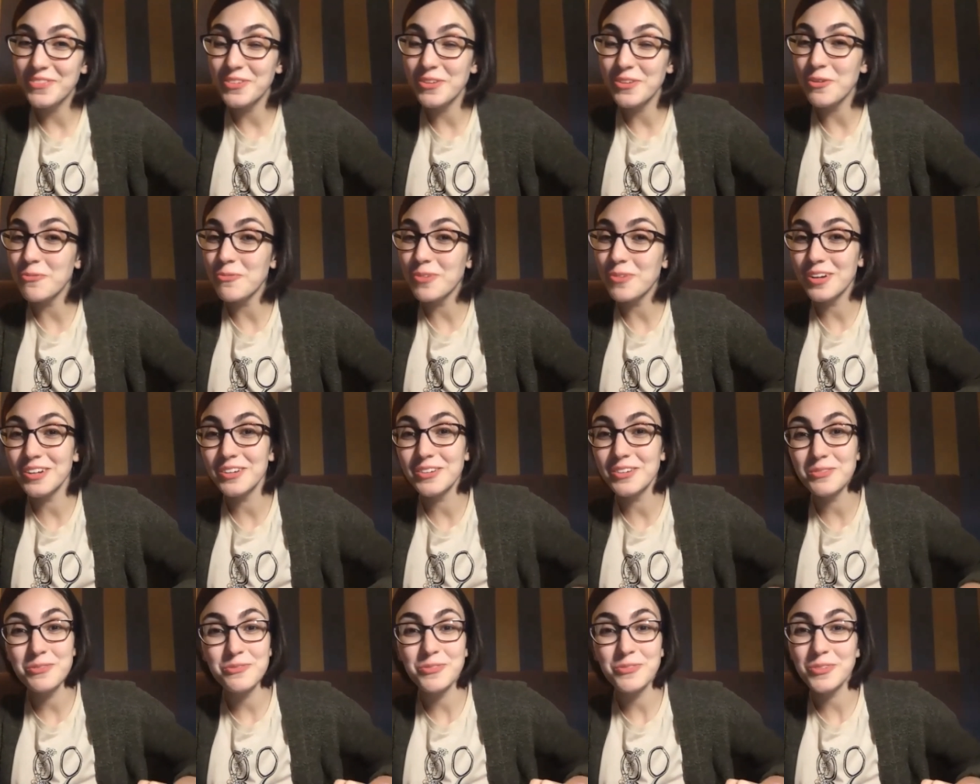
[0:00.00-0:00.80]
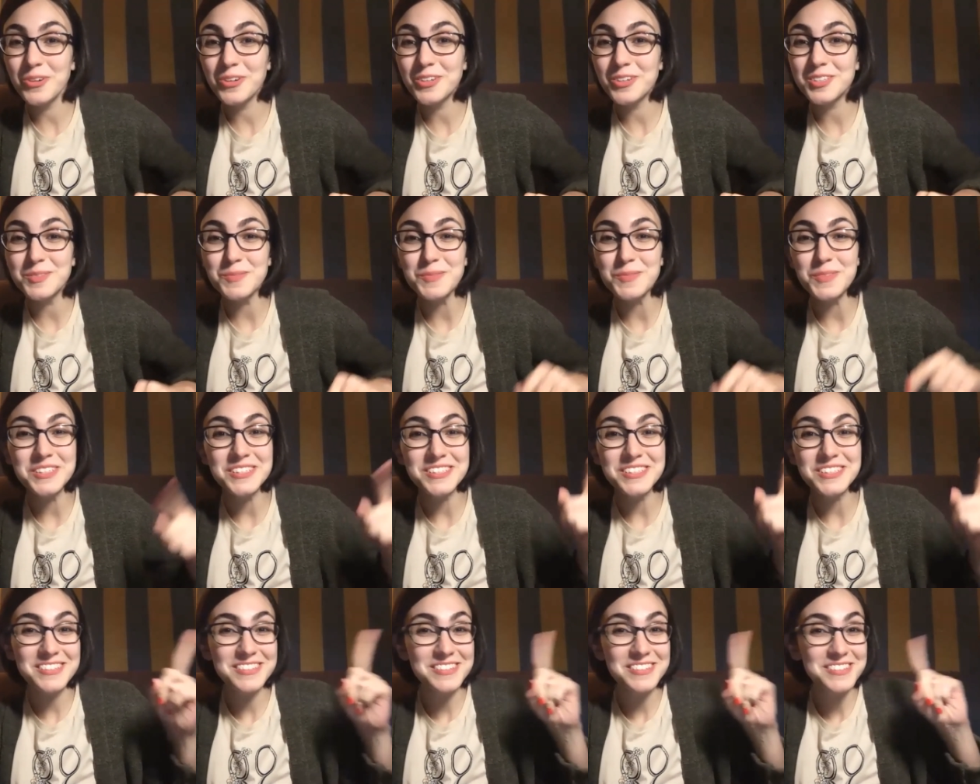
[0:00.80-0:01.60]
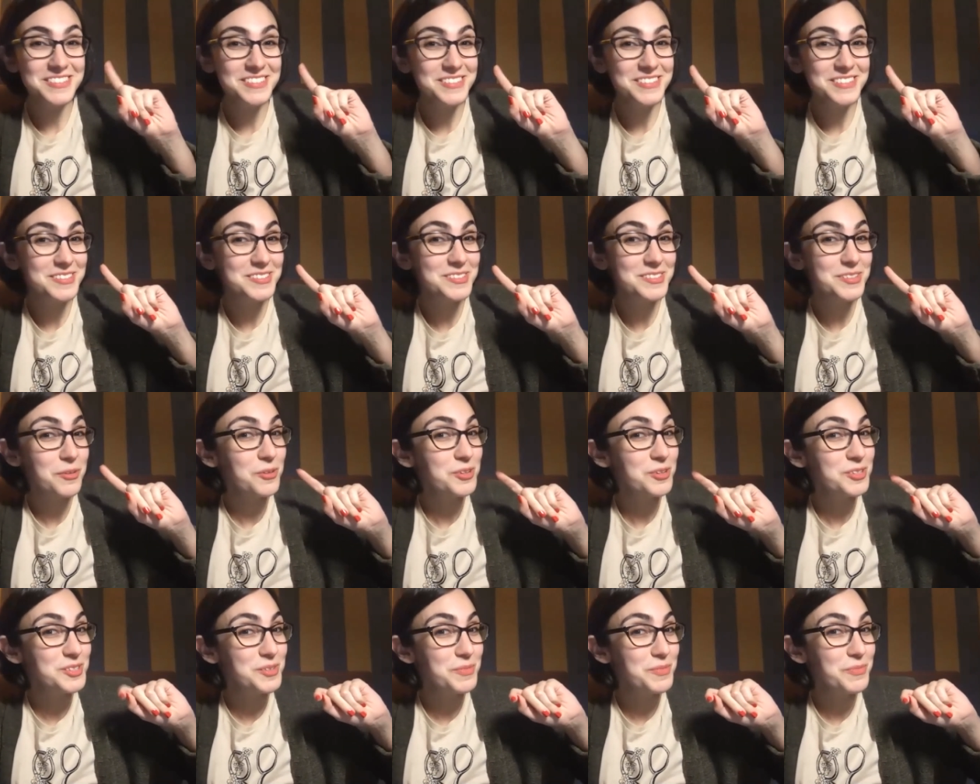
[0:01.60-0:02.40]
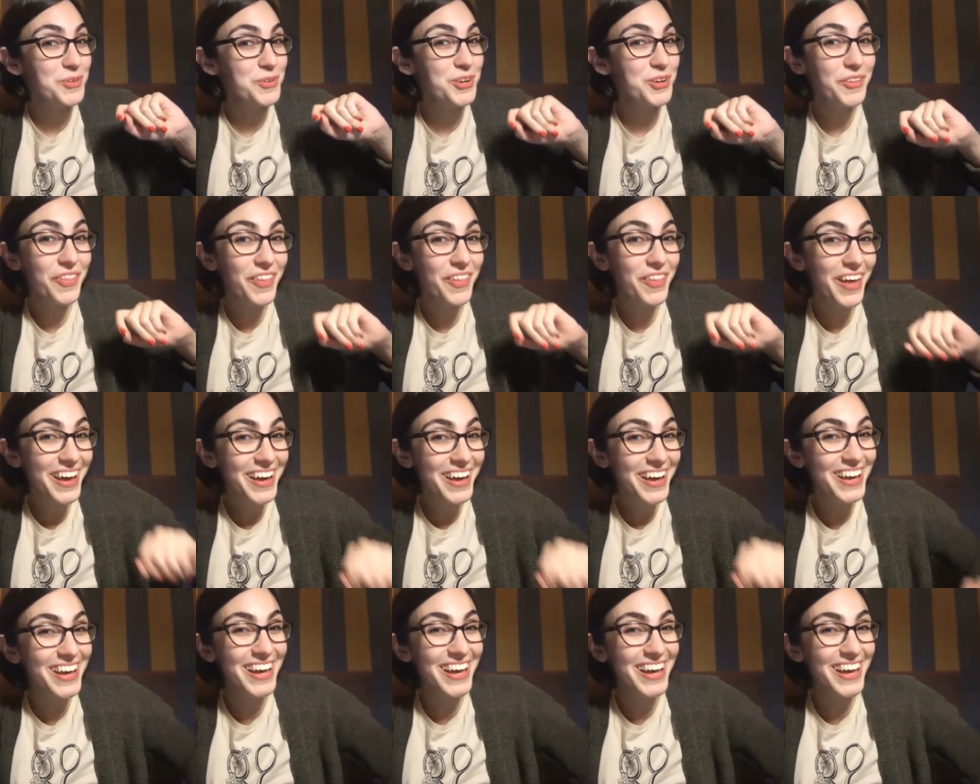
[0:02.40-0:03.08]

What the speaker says: you don't want to do it for Christmas, it's always the birthday.